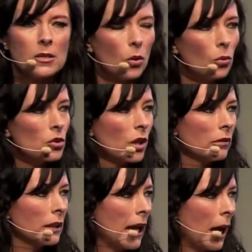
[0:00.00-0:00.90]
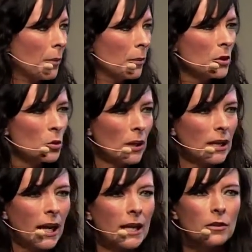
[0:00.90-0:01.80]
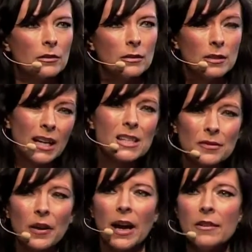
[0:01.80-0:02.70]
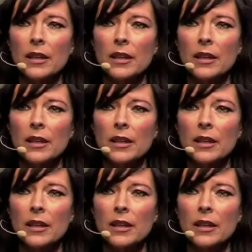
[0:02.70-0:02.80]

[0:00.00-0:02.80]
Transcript: don't generally happen between 9 to 5.